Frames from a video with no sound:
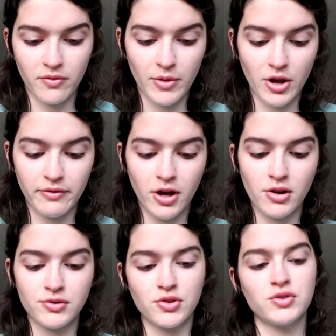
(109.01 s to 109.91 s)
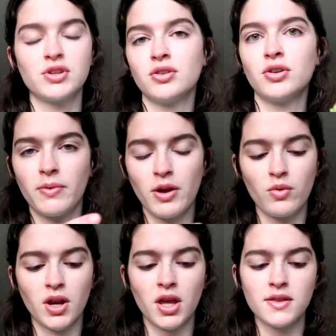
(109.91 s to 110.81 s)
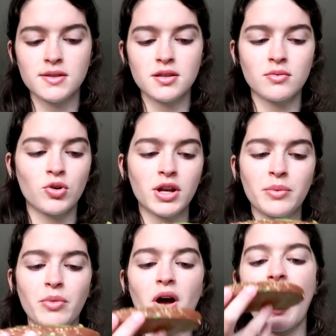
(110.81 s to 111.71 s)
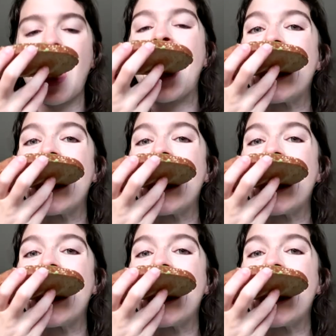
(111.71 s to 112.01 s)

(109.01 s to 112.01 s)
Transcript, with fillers: my avocado toast here. Normally I would eat this in the morning, but